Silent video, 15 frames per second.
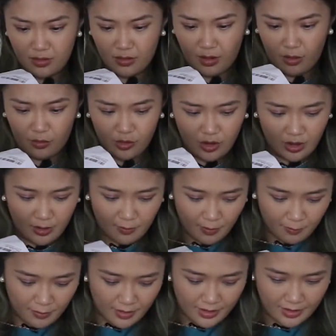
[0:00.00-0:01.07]
So ako siyang
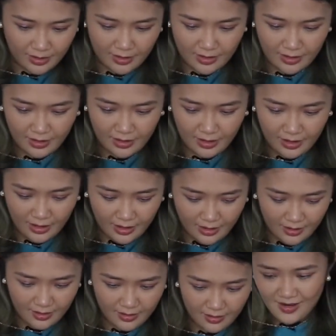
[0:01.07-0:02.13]
ipapalit
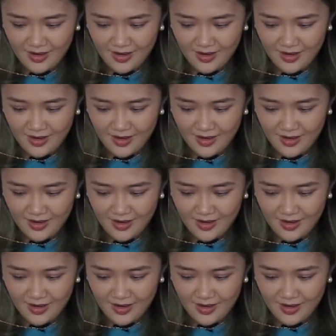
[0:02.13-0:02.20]
dire.